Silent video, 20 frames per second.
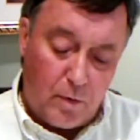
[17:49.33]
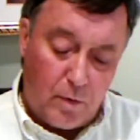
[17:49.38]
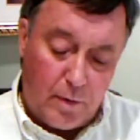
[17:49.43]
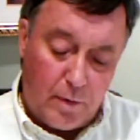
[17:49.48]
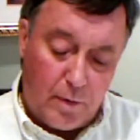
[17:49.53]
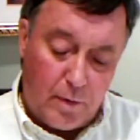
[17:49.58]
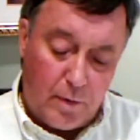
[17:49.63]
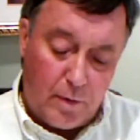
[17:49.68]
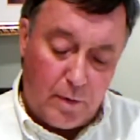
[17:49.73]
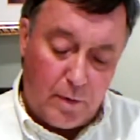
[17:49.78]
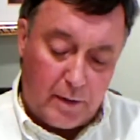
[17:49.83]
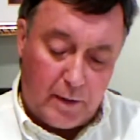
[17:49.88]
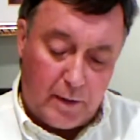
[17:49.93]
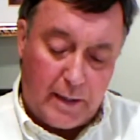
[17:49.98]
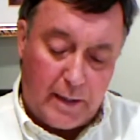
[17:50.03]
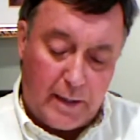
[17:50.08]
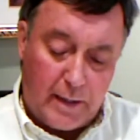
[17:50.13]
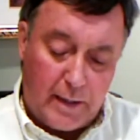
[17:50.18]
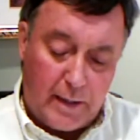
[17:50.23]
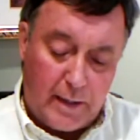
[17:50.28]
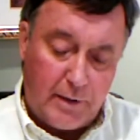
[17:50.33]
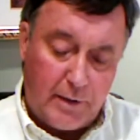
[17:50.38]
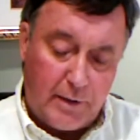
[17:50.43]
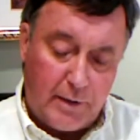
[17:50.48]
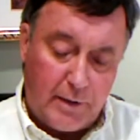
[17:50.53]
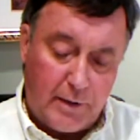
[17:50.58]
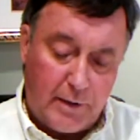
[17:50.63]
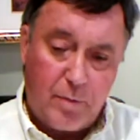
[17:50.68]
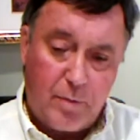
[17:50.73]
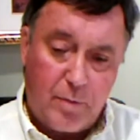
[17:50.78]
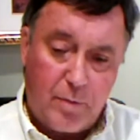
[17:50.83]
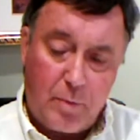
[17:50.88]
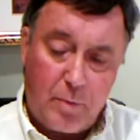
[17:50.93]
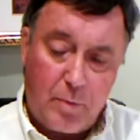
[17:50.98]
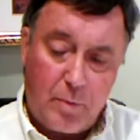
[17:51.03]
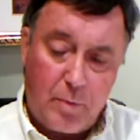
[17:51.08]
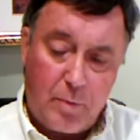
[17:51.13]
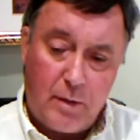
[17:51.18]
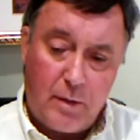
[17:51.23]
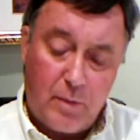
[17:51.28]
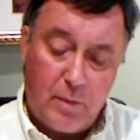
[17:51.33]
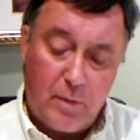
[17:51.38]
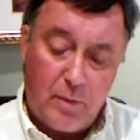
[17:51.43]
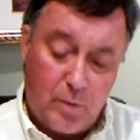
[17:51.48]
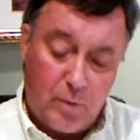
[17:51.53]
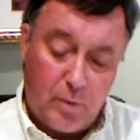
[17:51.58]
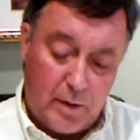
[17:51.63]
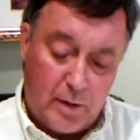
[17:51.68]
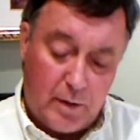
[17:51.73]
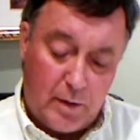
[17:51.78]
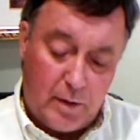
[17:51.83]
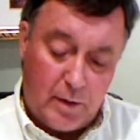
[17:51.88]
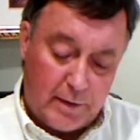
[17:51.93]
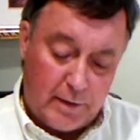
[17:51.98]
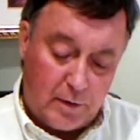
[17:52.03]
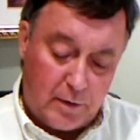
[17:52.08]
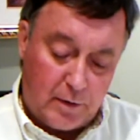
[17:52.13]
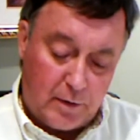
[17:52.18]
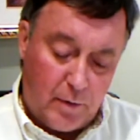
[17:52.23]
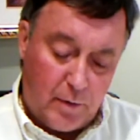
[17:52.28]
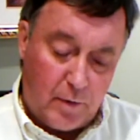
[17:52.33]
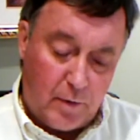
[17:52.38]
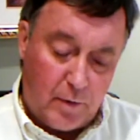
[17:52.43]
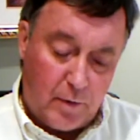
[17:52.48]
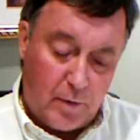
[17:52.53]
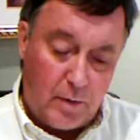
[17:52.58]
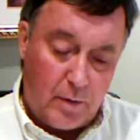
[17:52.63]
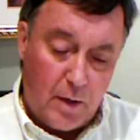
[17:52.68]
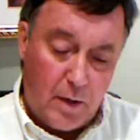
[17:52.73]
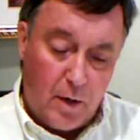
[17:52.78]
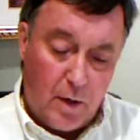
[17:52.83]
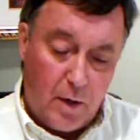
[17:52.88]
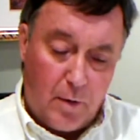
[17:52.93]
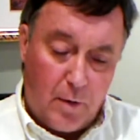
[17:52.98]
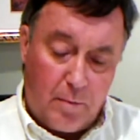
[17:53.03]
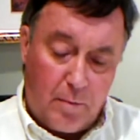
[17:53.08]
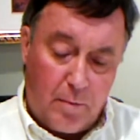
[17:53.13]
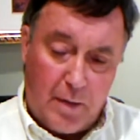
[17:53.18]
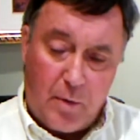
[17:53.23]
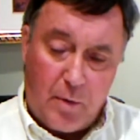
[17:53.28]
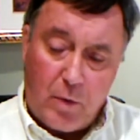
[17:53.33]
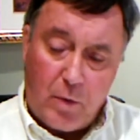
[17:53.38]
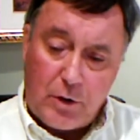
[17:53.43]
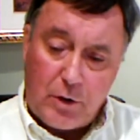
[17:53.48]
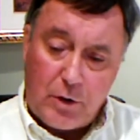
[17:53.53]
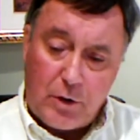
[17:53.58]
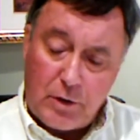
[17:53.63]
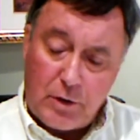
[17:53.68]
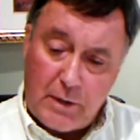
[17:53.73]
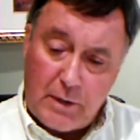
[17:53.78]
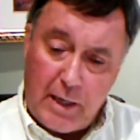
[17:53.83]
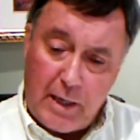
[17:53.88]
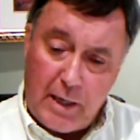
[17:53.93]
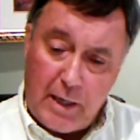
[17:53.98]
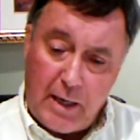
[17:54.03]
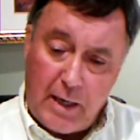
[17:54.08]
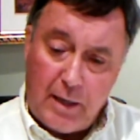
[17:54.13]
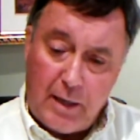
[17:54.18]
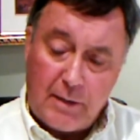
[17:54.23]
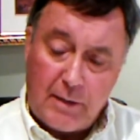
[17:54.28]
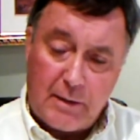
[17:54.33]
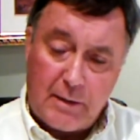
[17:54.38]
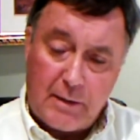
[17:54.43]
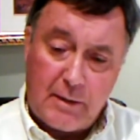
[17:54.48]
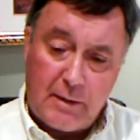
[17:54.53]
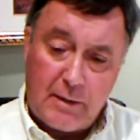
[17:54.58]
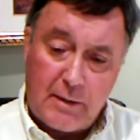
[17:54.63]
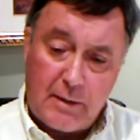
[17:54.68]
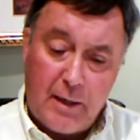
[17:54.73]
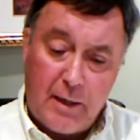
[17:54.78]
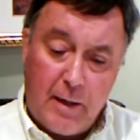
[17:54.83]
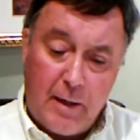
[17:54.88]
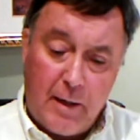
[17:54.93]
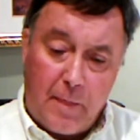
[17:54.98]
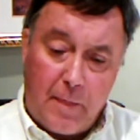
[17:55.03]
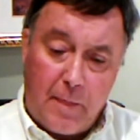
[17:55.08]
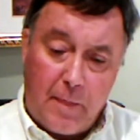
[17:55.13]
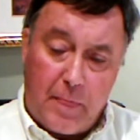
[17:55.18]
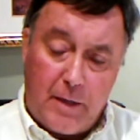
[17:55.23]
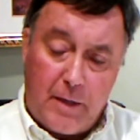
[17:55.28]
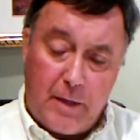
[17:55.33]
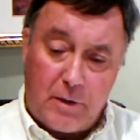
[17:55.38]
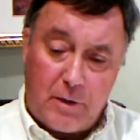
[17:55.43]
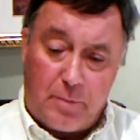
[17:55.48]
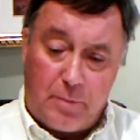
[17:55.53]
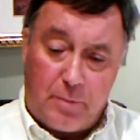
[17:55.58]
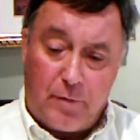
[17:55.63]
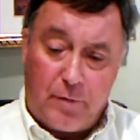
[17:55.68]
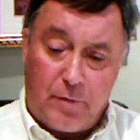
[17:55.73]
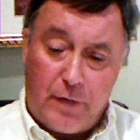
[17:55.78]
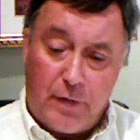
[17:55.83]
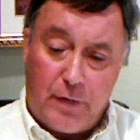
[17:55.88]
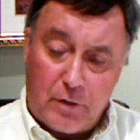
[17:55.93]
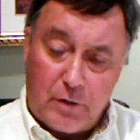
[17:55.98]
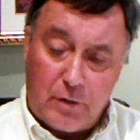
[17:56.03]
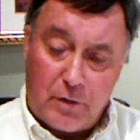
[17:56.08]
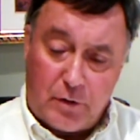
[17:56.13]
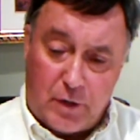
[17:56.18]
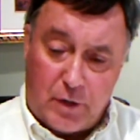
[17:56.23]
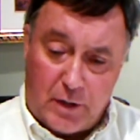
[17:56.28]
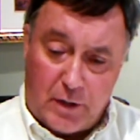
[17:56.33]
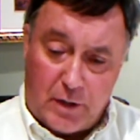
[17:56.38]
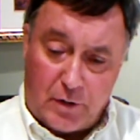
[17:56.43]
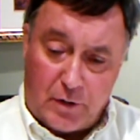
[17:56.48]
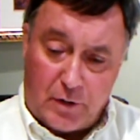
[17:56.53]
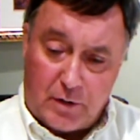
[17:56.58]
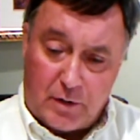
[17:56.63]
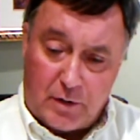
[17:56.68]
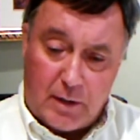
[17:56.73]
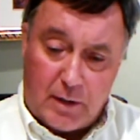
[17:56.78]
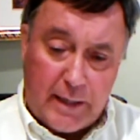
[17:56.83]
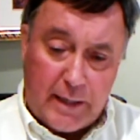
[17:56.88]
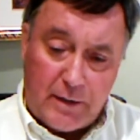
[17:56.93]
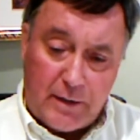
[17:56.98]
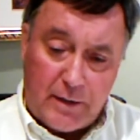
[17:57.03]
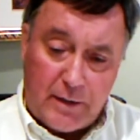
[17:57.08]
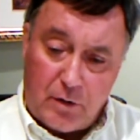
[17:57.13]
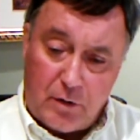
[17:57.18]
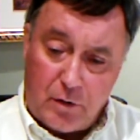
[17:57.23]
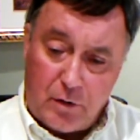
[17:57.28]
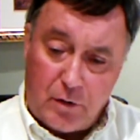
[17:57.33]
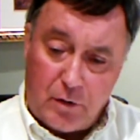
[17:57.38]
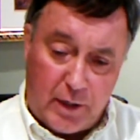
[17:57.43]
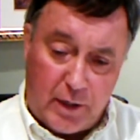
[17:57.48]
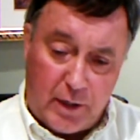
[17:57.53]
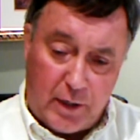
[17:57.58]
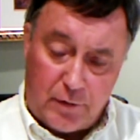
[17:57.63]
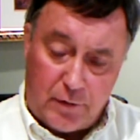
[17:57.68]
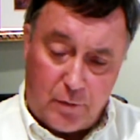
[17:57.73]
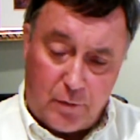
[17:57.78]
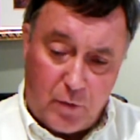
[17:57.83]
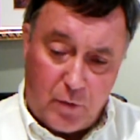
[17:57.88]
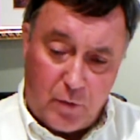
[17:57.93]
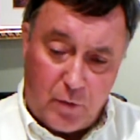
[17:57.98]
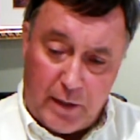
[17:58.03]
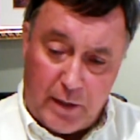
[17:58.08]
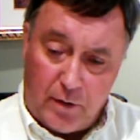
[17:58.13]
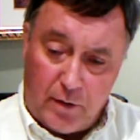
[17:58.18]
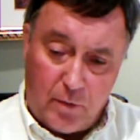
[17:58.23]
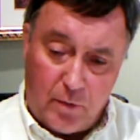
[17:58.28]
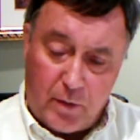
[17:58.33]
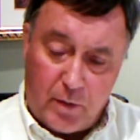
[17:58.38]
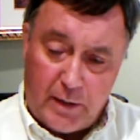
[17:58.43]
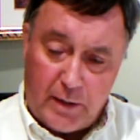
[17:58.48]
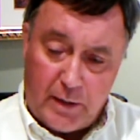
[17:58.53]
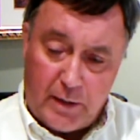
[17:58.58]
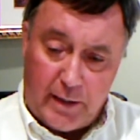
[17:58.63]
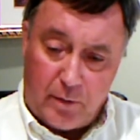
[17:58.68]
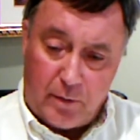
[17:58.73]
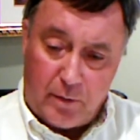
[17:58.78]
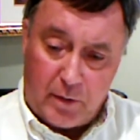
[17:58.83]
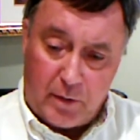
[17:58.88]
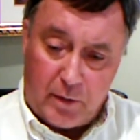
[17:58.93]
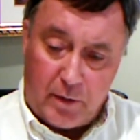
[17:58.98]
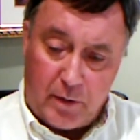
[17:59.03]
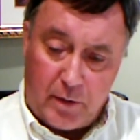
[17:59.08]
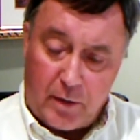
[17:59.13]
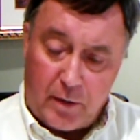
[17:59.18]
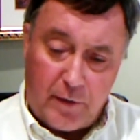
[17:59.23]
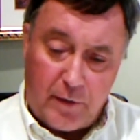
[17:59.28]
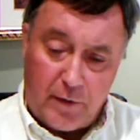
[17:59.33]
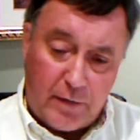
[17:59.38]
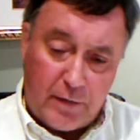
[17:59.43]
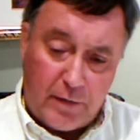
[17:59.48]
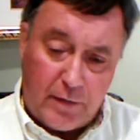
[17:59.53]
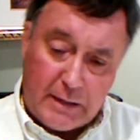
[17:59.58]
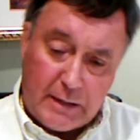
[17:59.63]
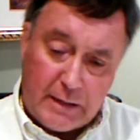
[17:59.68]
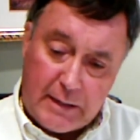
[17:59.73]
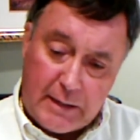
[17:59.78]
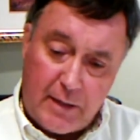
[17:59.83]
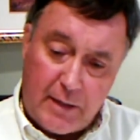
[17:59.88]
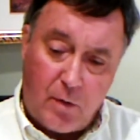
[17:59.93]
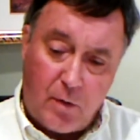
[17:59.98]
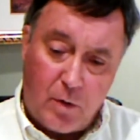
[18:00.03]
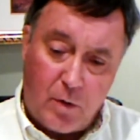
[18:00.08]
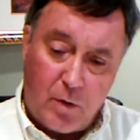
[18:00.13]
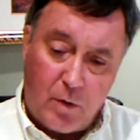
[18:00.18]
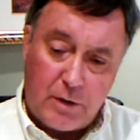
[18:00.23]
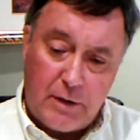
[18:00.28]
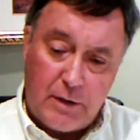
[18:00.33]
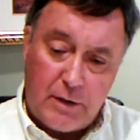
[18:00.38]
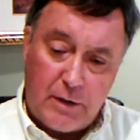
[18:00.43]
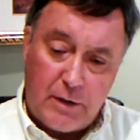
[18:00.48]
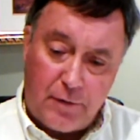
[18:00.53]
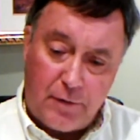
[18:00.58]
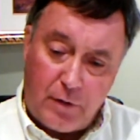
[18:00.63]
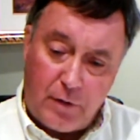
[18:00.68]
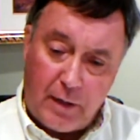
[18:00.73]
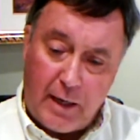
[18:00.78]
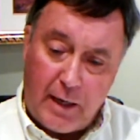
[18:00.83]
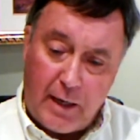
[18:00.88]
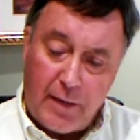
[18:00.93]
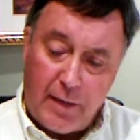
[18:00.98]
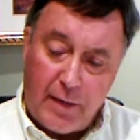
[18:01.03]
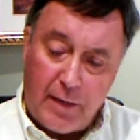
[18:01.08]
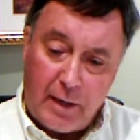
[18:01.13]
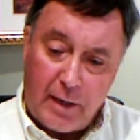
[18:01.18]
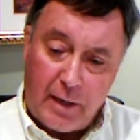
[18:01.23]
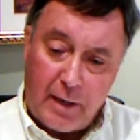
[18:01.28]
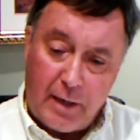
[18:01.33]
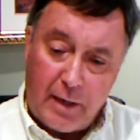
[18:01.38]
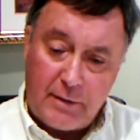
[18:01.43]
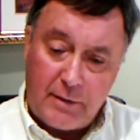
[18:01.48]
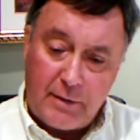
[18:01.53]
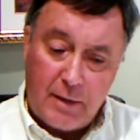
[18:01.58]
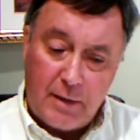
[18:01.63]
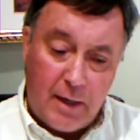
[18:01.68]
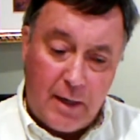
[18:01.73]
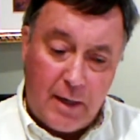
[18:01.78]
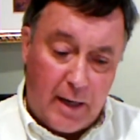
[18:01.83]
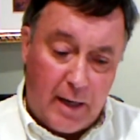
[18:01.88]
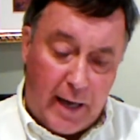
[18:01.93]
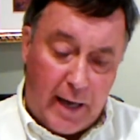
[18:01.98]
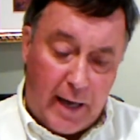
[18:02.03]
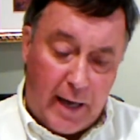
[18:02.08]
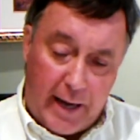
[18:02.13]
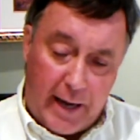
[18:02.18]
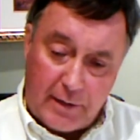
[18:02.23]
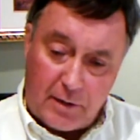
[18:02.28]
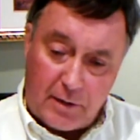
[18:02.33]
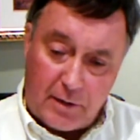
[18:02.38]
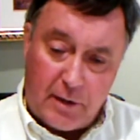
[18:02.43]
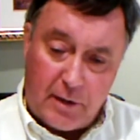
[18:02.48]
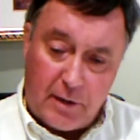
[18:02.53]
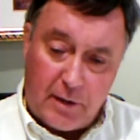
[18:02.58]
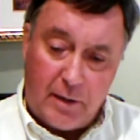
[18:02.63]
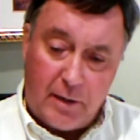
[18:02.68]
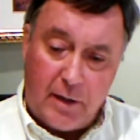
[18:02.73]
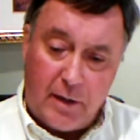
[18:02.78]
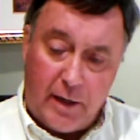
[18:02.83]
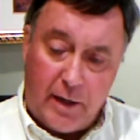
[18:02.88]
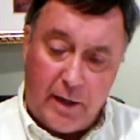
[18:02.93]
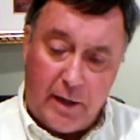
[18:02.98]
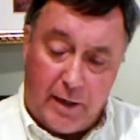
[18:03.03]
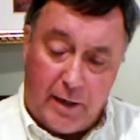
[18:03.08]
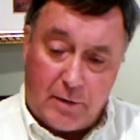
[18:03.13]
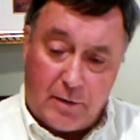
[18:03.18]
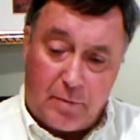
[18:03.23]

part that, and I can see where people would disagree with maybe what you're saying is that these are professional judges. The legs don't change from one day to another. If they see the horse differently on the legs, as a